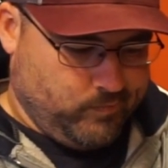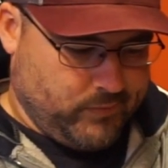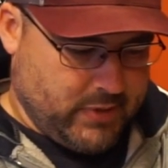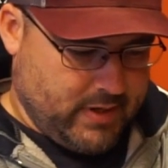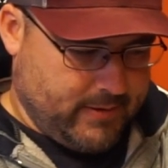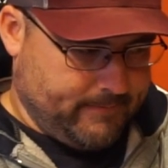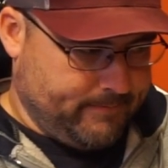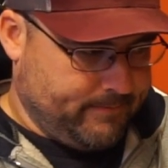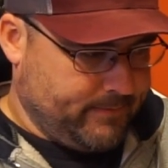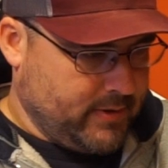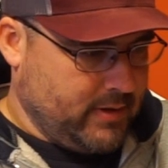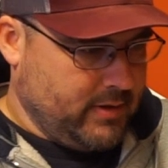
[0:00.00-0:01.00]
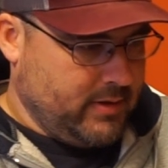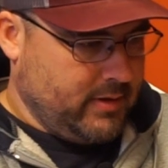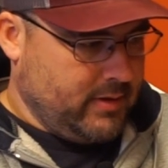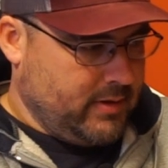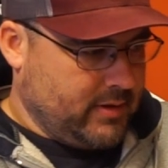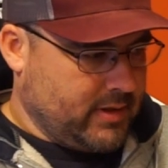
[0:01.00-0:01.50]
Yeah,
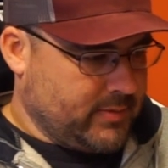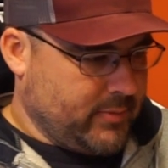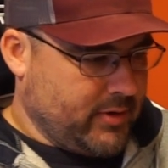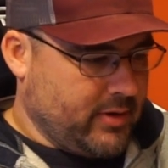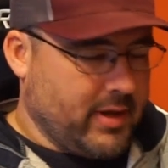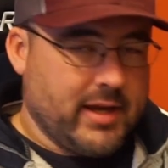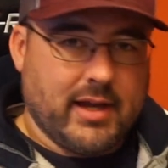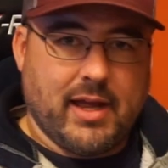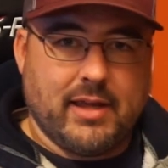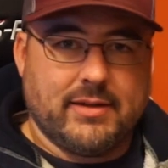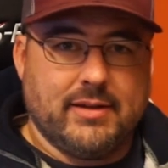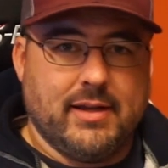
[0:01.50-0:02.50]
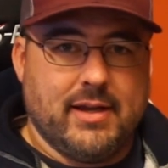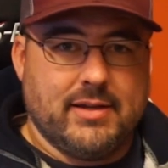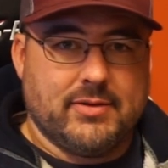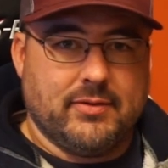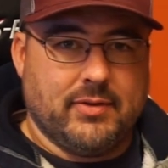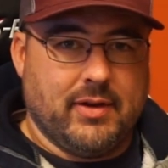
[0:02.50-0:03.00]
that's about all I got today.
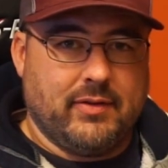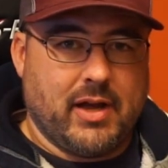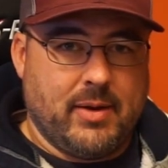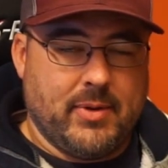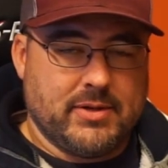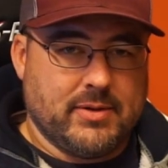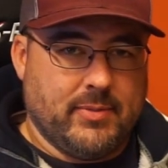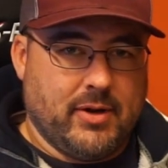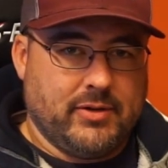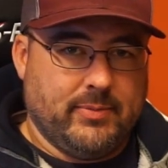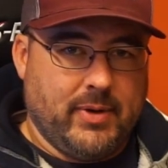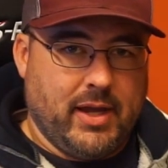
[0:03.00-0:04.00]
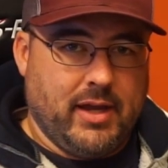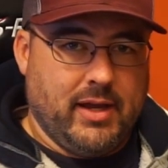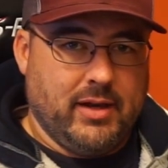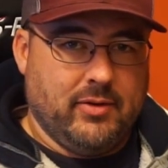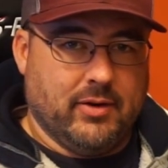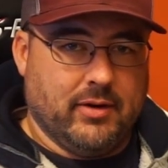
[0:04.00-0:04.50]
So if you have comments about the
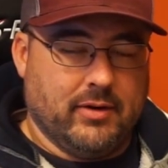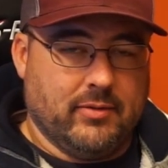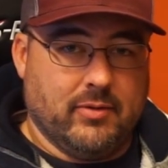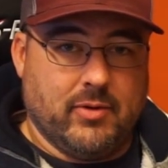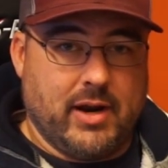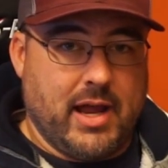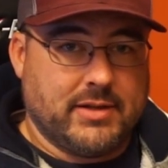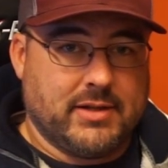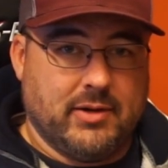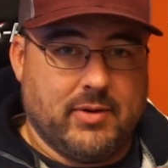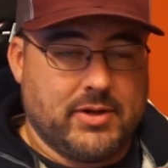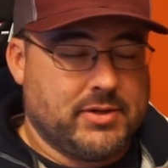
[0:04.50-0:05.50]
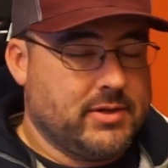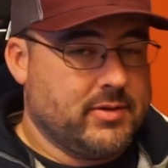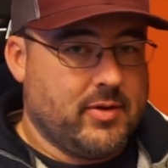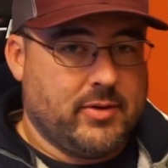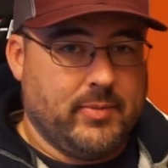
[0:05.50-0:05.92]
bag or want to ask any questions about the